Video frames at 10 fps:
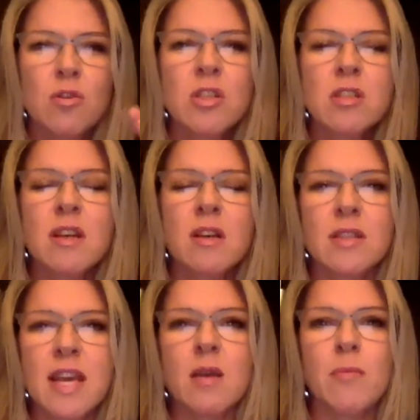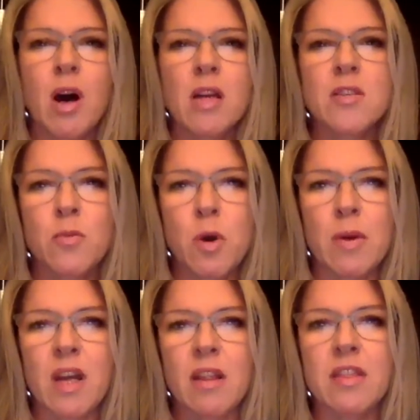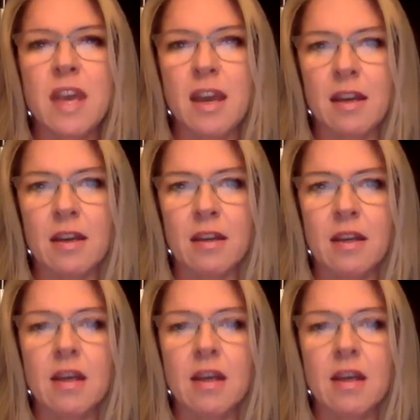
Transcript: just pause for a moment and think.